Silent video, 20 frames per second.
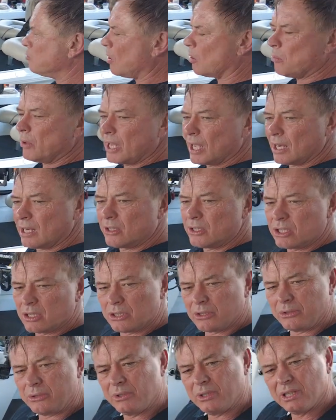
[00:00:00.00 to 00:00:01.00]
what we're going to
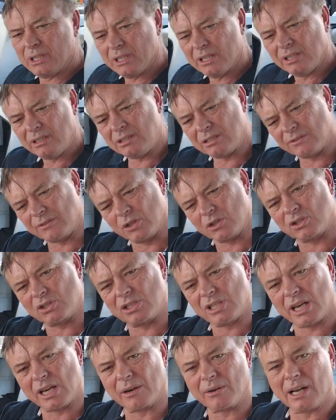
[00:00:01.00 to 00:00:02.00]
do is I've got
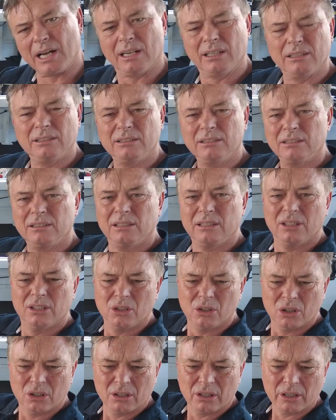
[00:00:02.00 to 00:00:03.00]
Sarah,
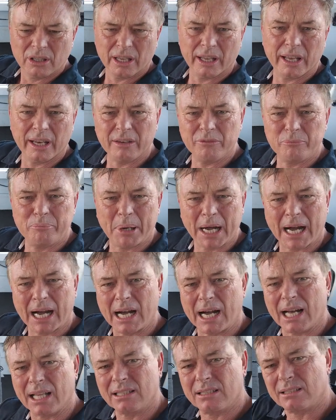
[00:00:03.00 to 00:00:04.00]
the head of
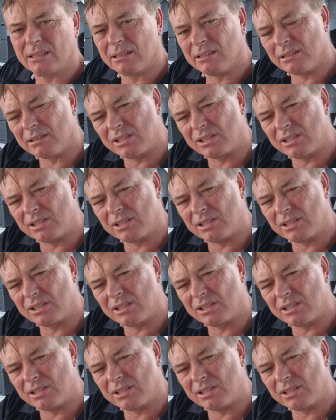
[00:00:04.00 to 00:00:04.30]
parts and